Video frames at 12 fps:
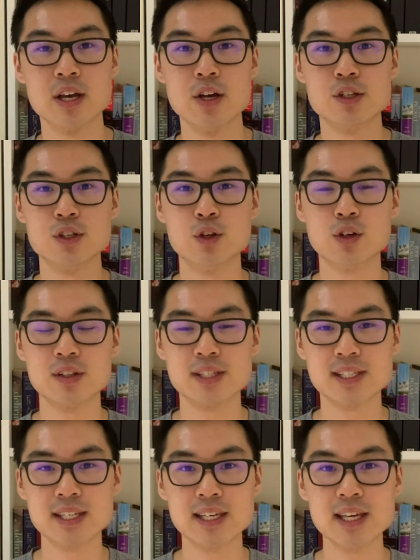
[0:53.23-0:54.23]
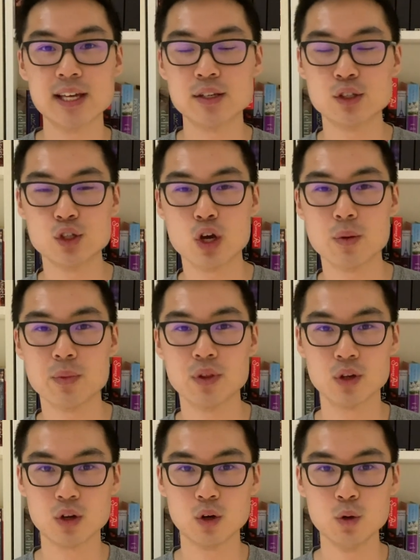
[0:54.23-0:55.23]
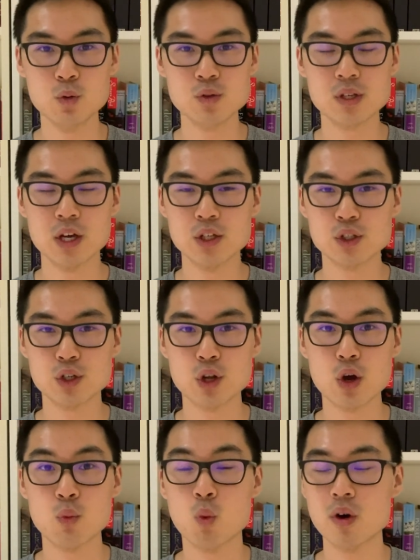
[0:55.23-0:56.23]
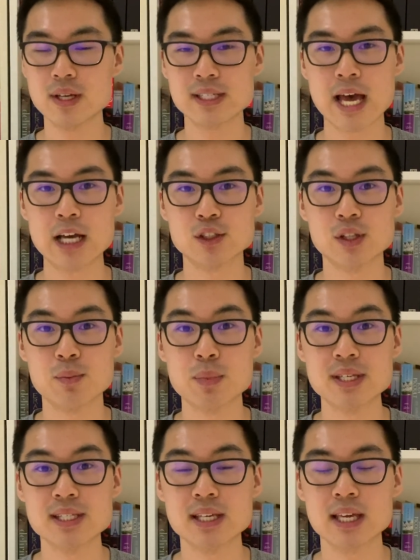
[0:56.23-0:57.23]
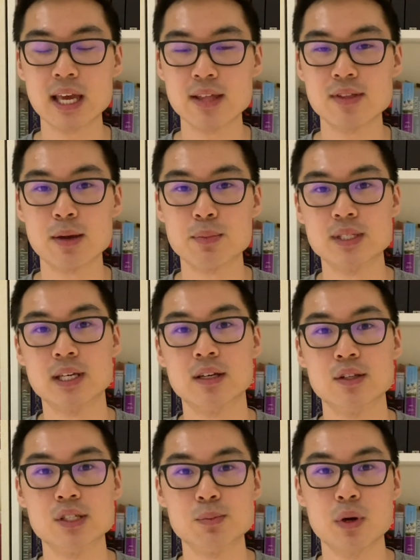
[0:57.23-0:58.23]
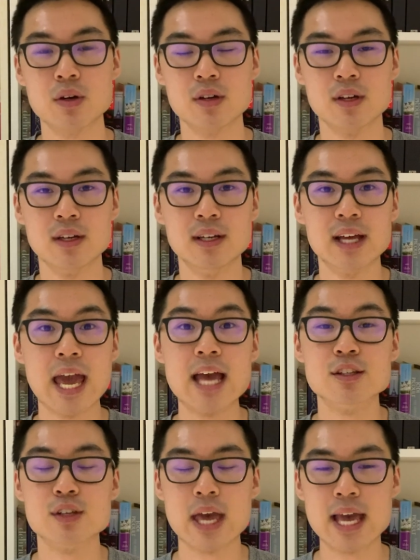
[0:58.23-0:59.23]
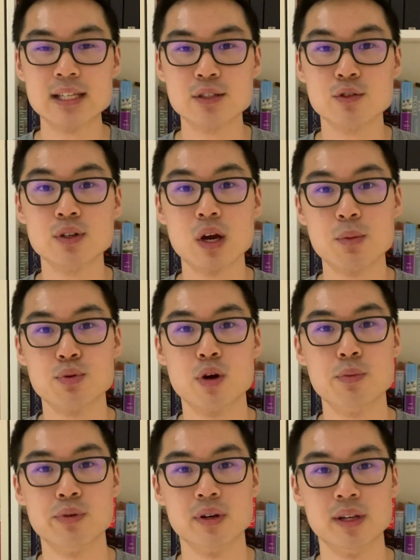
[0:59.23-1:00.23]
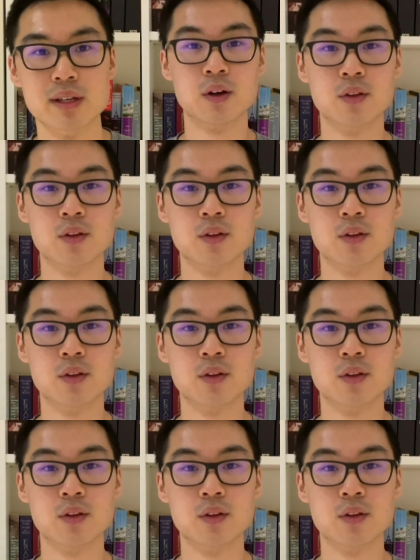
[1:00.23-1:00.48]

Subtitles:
so you can see and determine the clues to know what is actually missing in that particular spot and to answer it appropriately.